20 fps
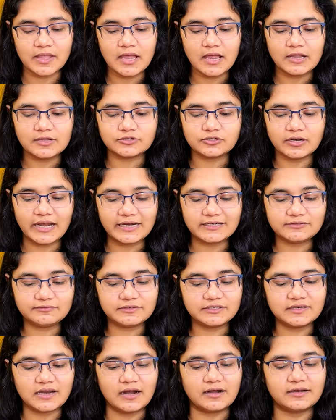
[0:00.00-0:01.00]
So let's
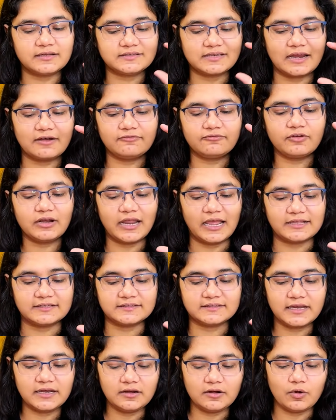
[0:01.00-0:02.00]
first understand for
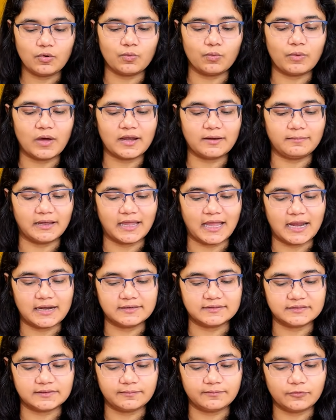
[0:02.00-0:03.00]
SN1
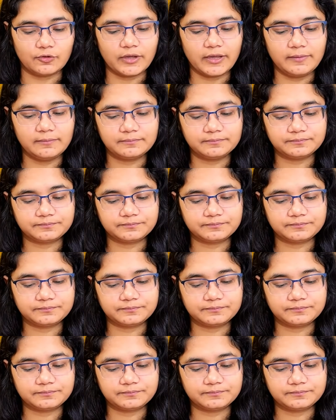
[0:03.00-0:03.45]
mechanism, okay.